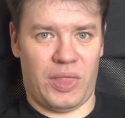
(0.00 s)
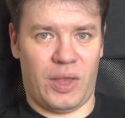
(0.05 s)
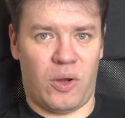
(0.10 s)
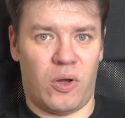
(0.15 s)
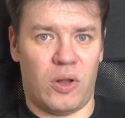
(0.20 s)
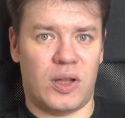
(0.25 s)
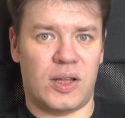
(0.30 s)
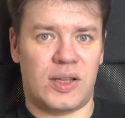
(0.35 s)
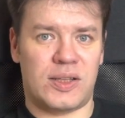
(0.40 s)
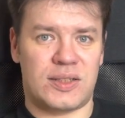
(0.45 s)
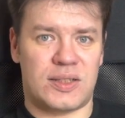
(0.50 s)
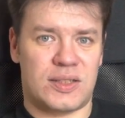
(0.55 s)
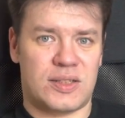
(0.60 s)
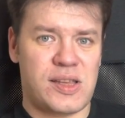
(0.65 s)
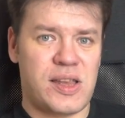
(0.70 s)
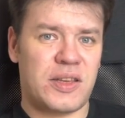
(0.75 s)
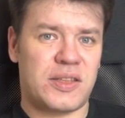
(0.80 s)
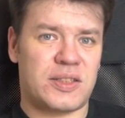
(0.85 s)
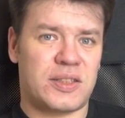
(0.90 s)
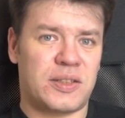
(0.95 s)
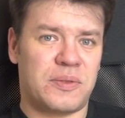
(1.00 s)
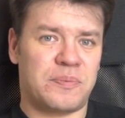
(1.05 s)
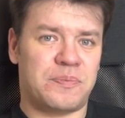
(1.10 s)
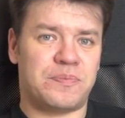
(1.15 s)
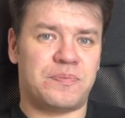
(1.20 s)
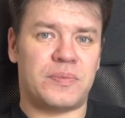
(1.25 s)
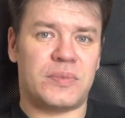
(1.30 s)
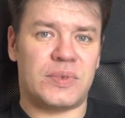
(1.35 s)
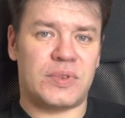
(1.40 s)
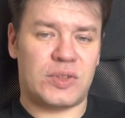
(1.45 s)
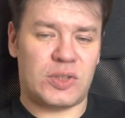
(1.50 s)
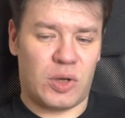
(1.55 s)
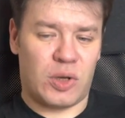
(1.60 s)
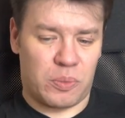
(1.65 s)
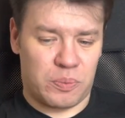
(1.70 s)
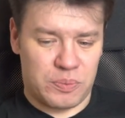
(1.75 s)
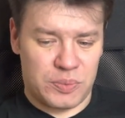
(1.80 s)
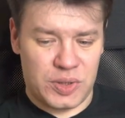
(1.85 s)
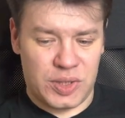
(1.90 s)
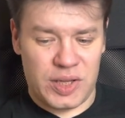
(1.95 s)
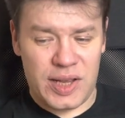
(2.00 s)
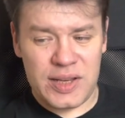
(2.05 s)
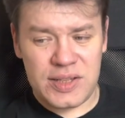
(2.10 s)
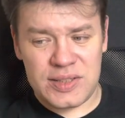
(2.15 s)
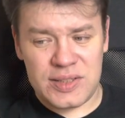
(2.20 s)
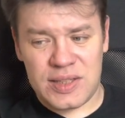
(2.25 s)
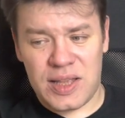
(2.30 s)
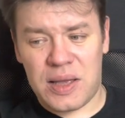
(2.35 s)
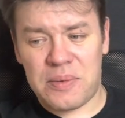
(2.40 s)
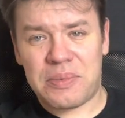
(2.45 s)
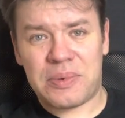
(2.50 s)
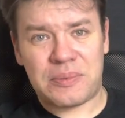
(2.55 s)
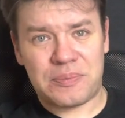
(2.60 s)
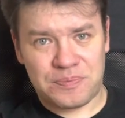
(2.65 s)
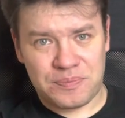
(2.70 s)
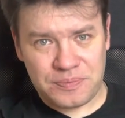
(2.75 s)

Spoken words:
all those things. So the next step,